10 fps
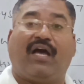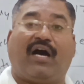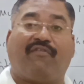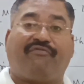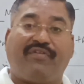
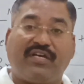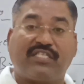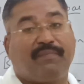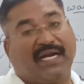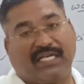A
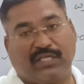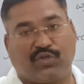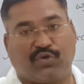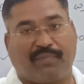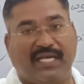fierce battle
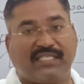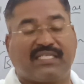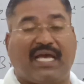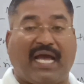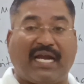took
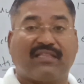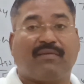place at